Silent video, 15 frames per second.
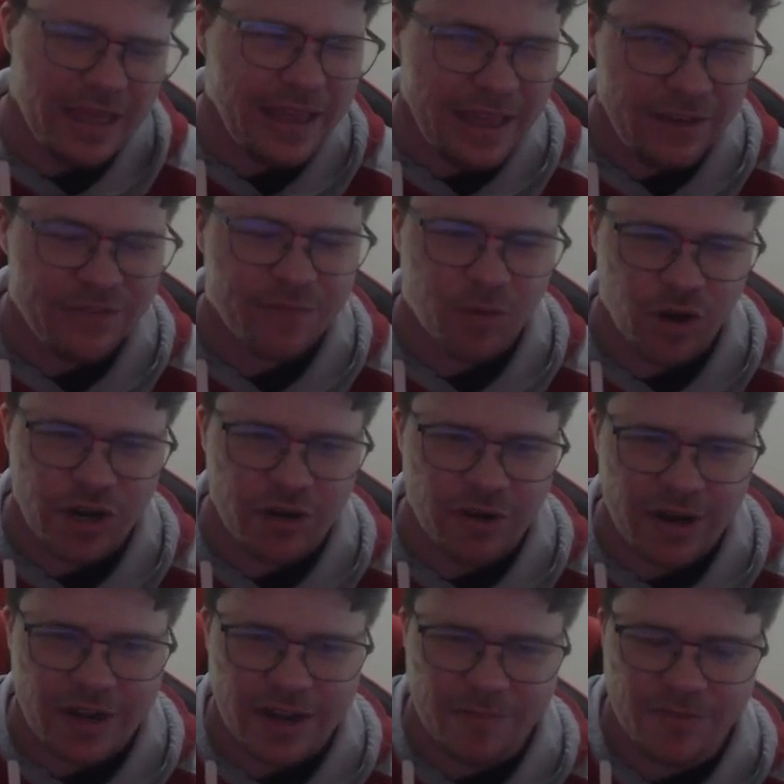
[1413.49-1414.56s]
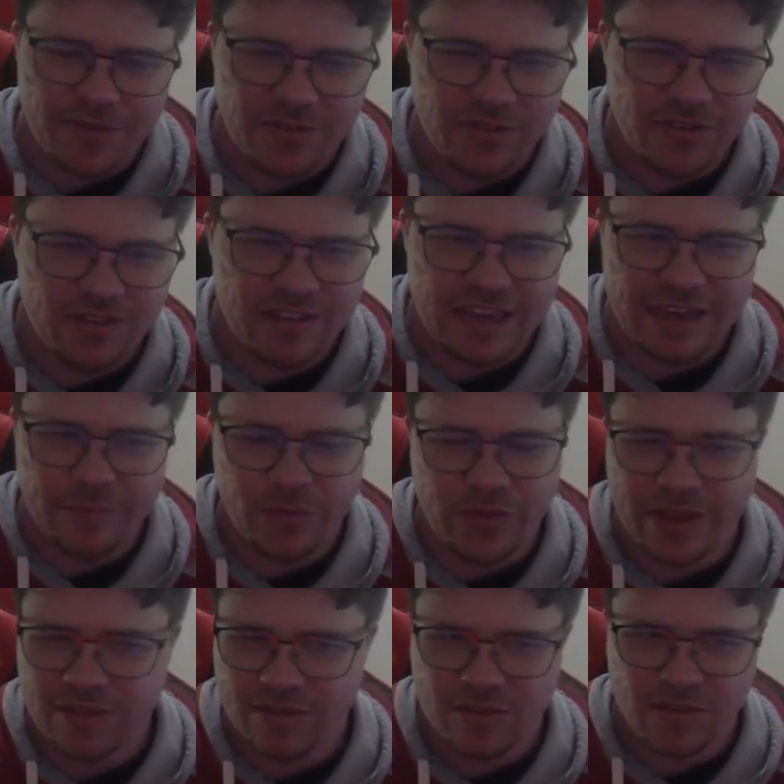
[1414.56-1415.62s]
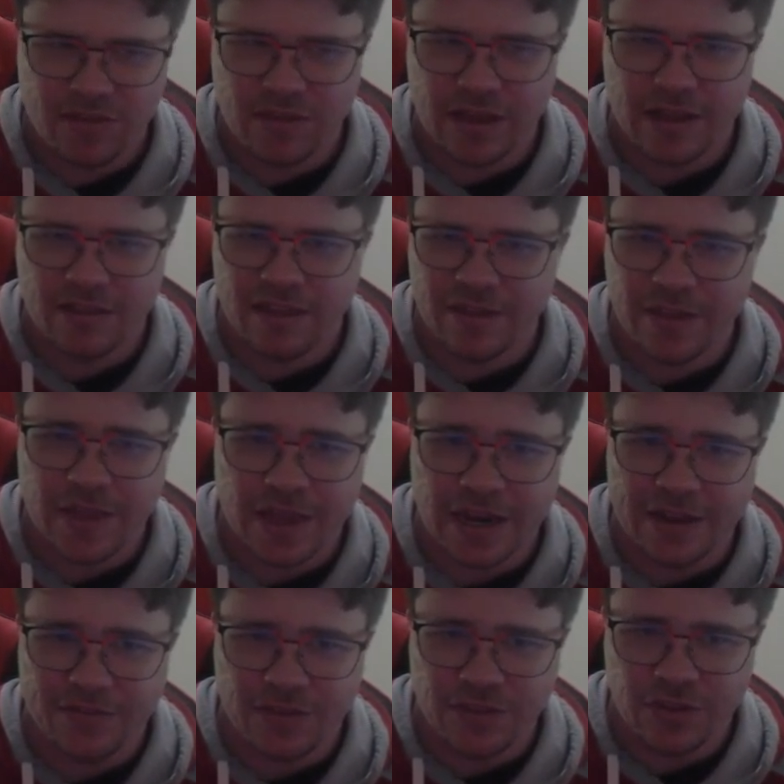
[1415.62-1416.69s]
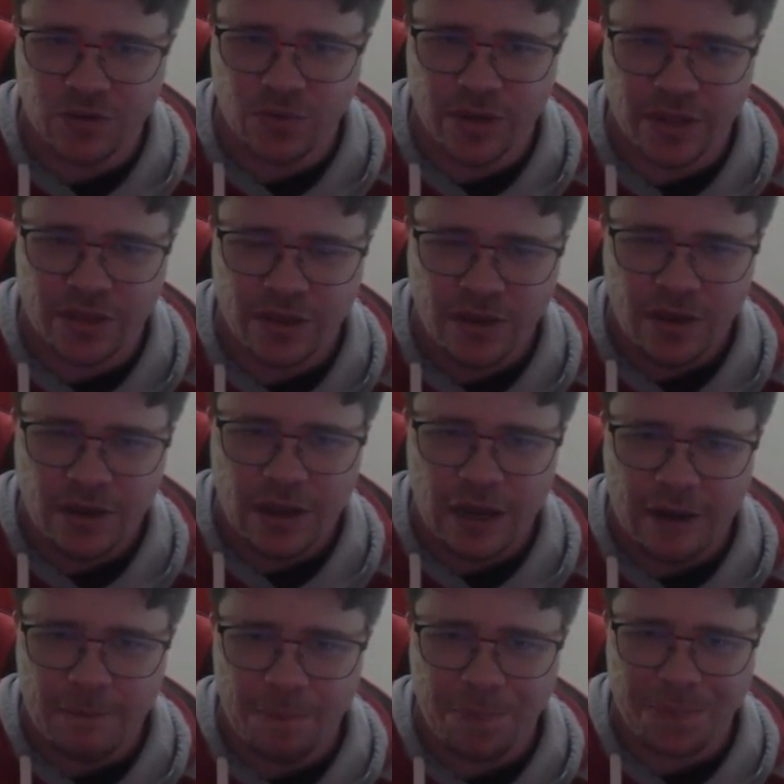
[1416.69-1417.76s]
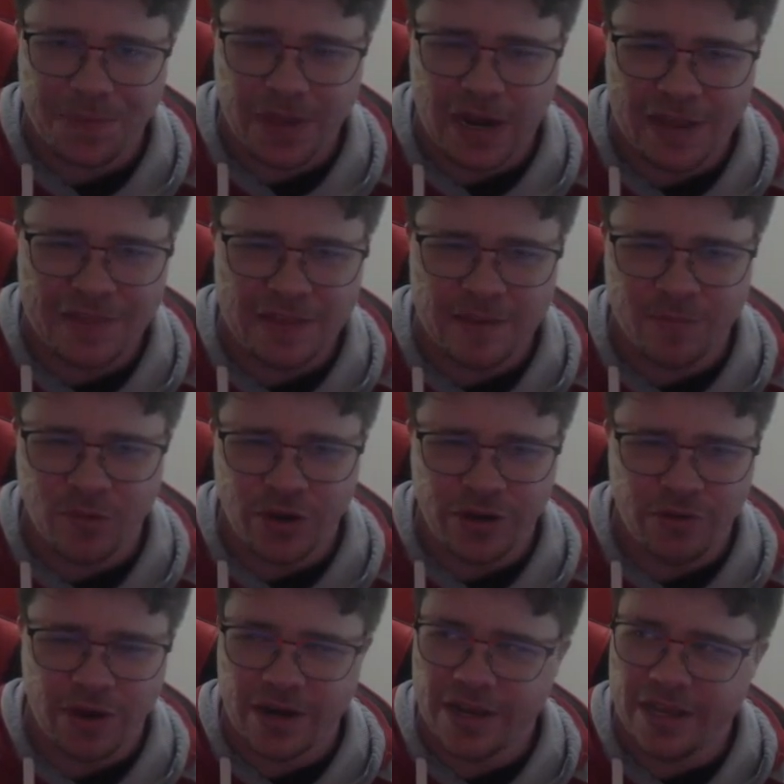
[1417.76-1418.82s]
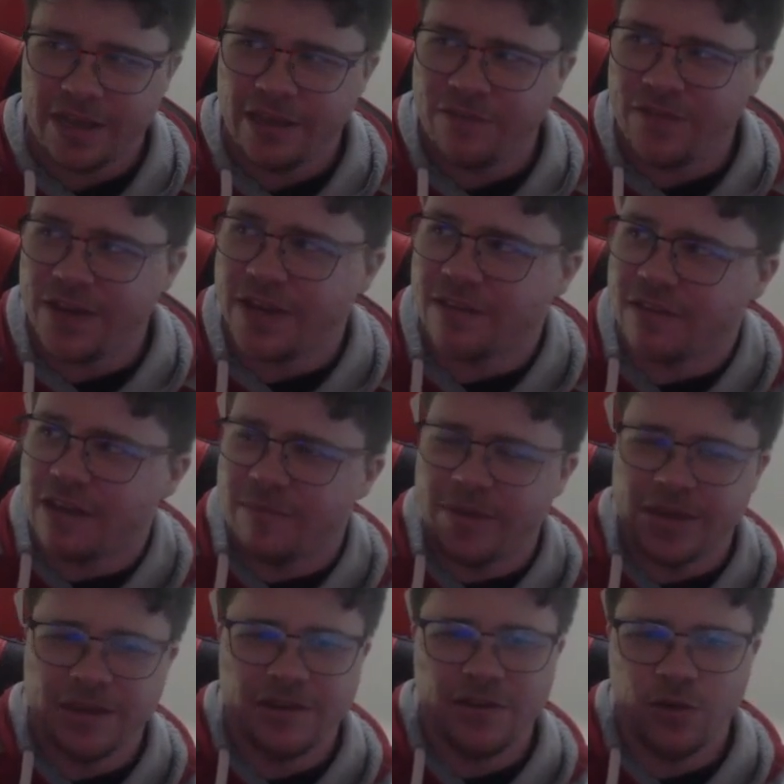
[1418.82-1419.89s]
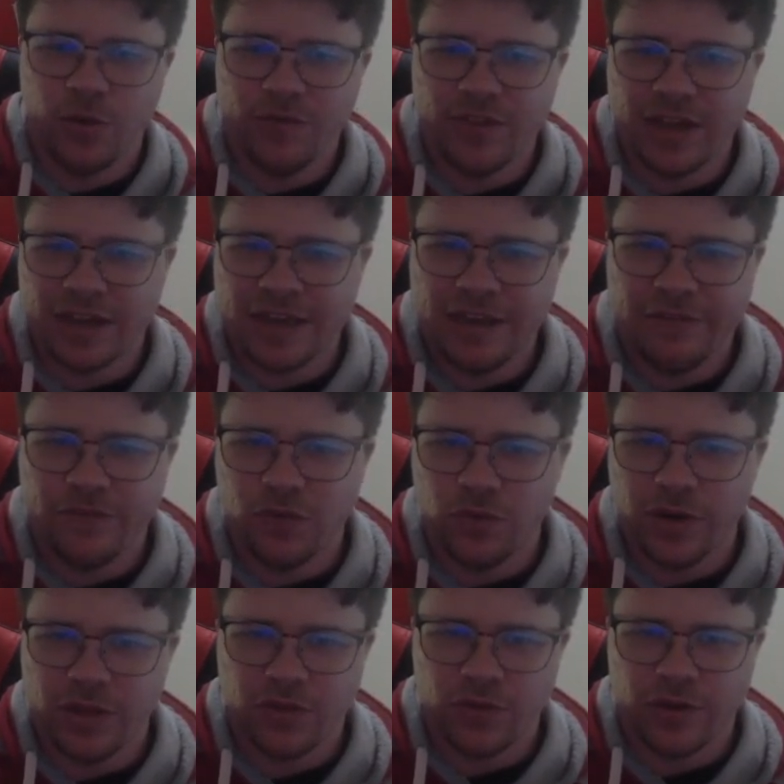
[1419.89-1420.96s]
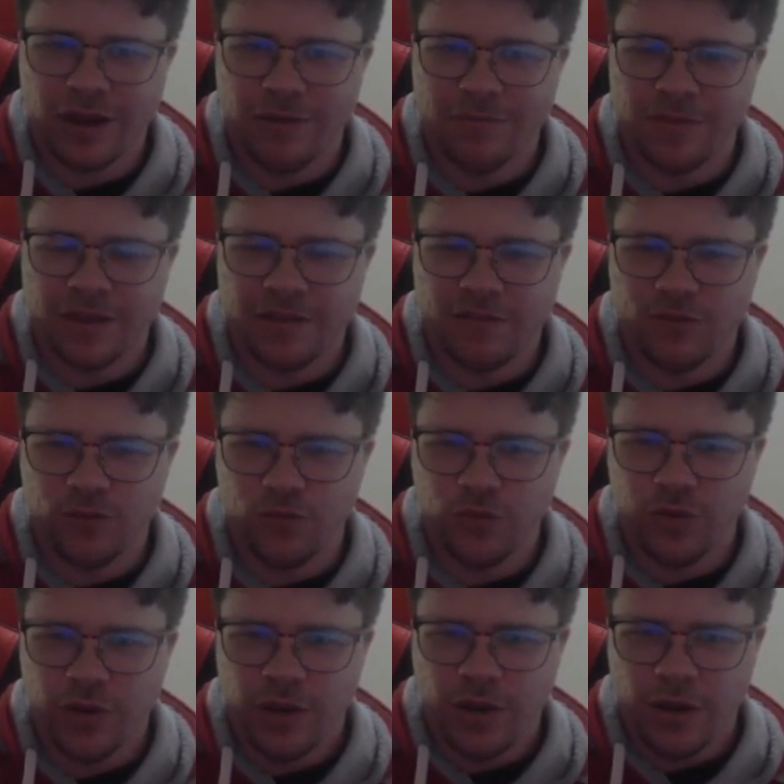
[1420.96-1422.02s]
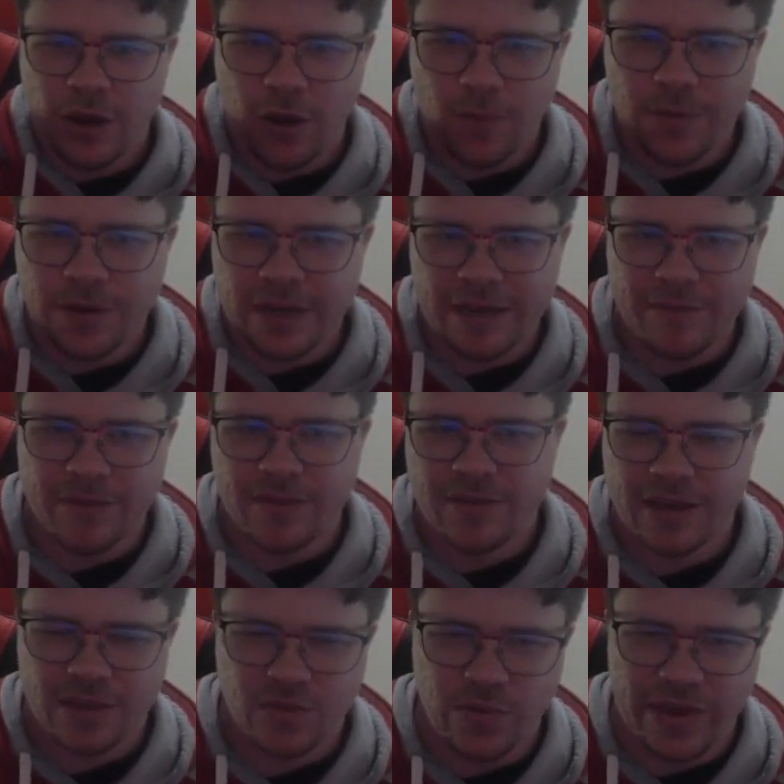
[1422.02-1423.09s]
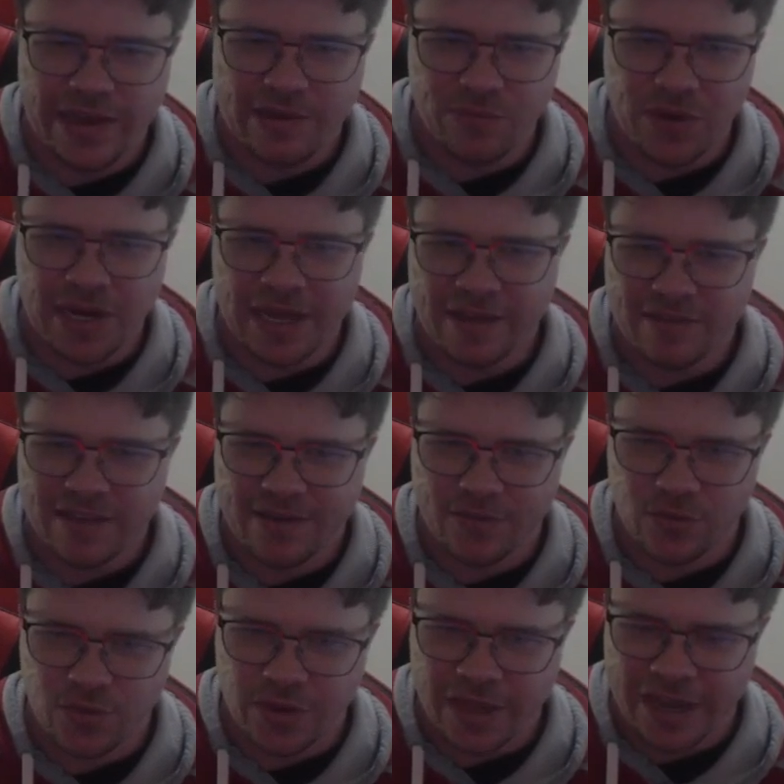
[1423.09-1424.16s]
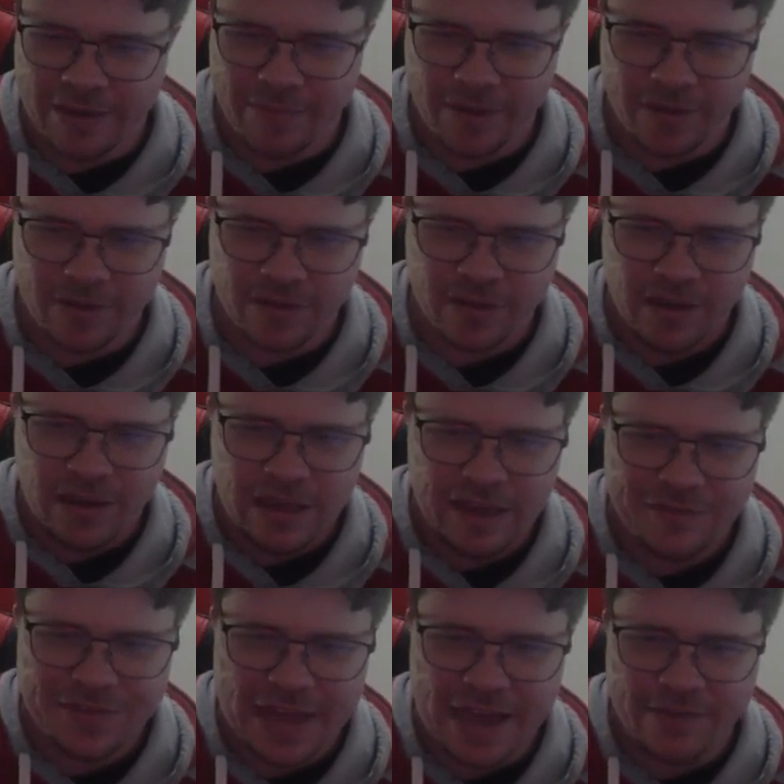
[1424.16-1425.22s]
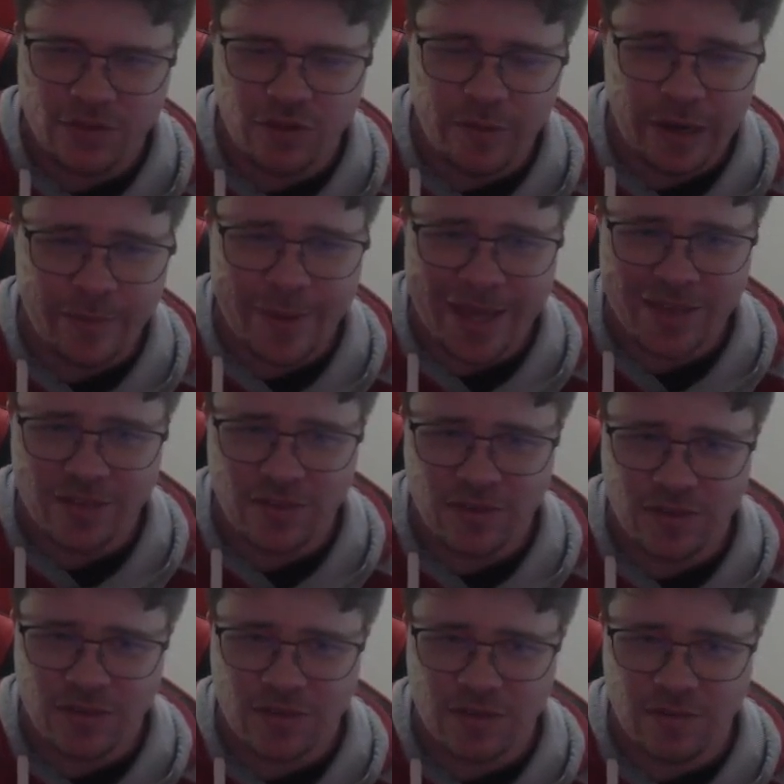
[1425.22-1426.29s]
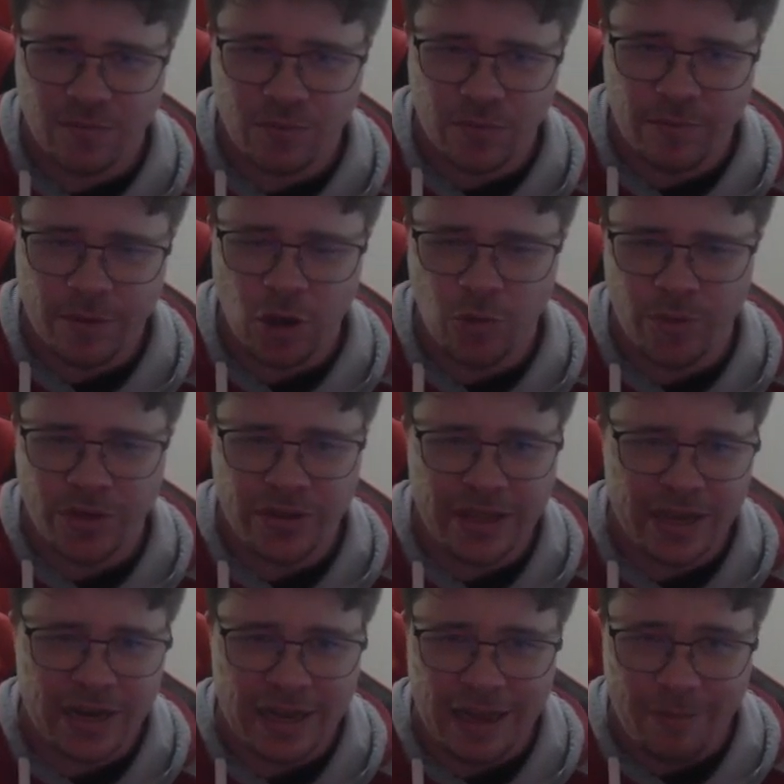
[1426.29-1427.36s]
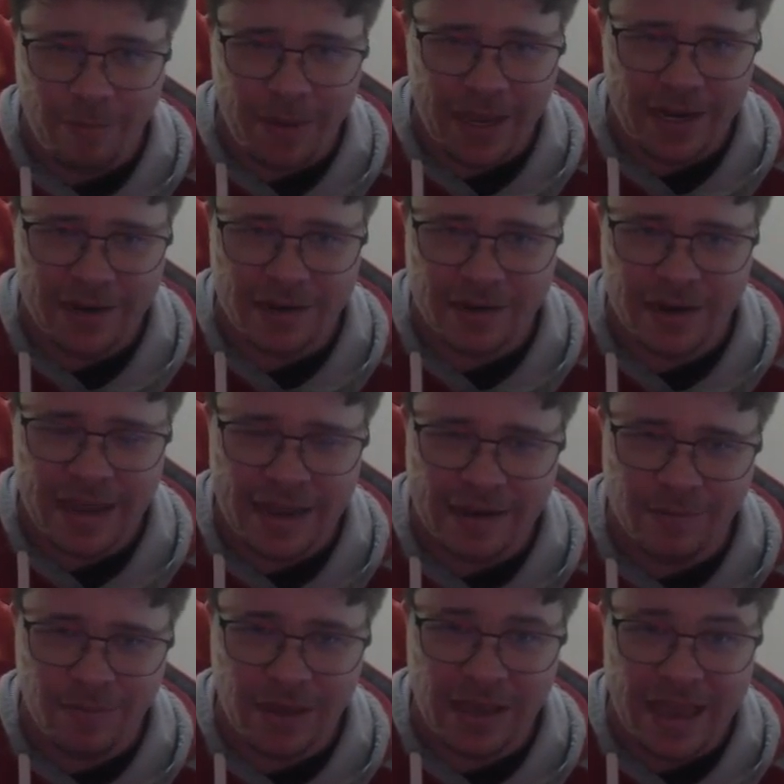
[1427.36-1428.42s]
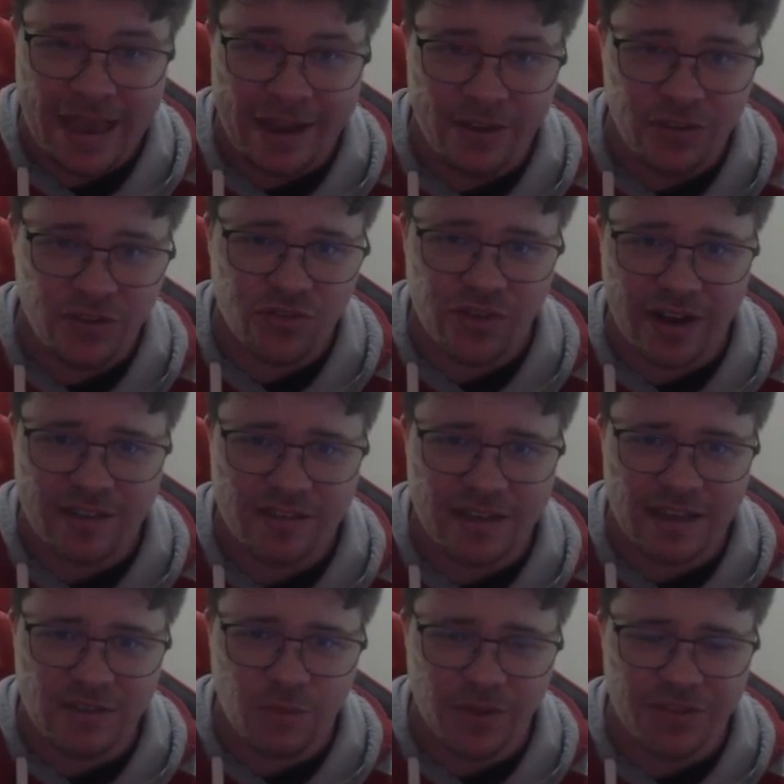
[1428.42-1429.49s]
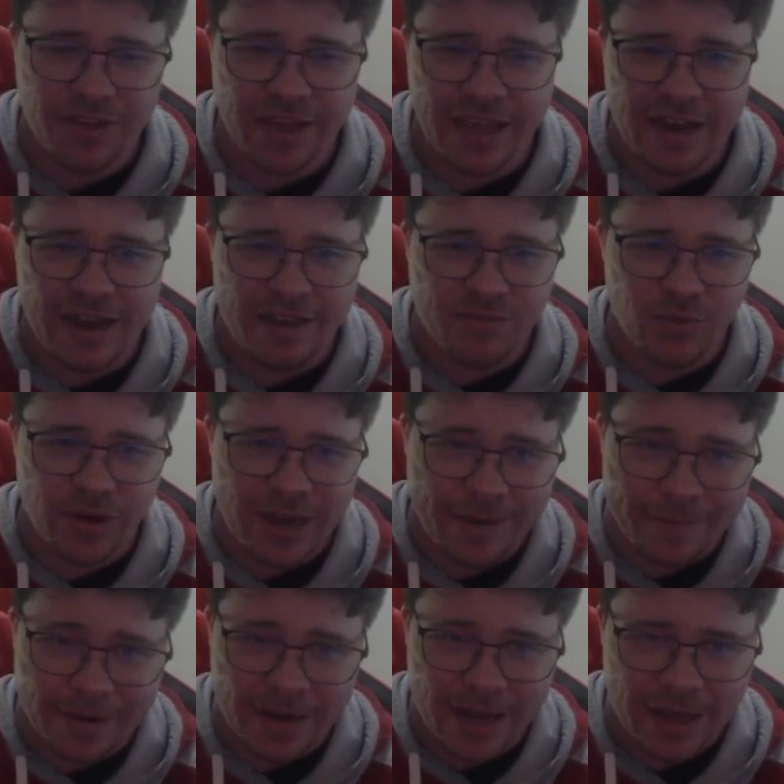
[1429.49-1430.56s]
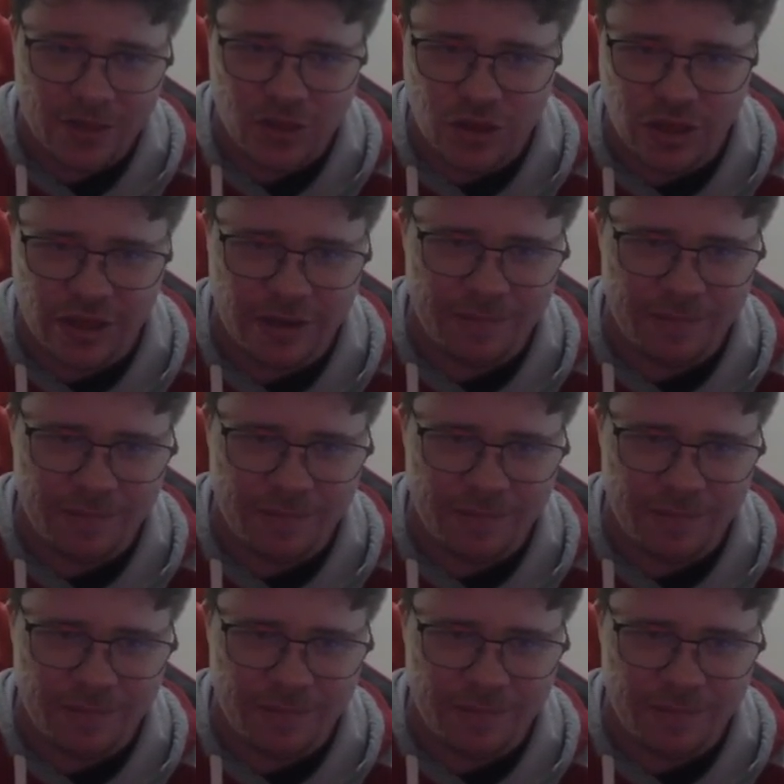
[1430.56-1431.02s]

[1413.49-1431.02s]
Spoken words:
If Brodie Grundy comes into this team, well, that's just something they're going to have to deal with. And I think that Brodie Grundy, if he does come in, whoever that key forward is who comes in to help the Demons next week, really has to have a good game. Because if they have too many passengers, Melbourne, they're going to get beaten and be out in straight sets once again, as what happened last year.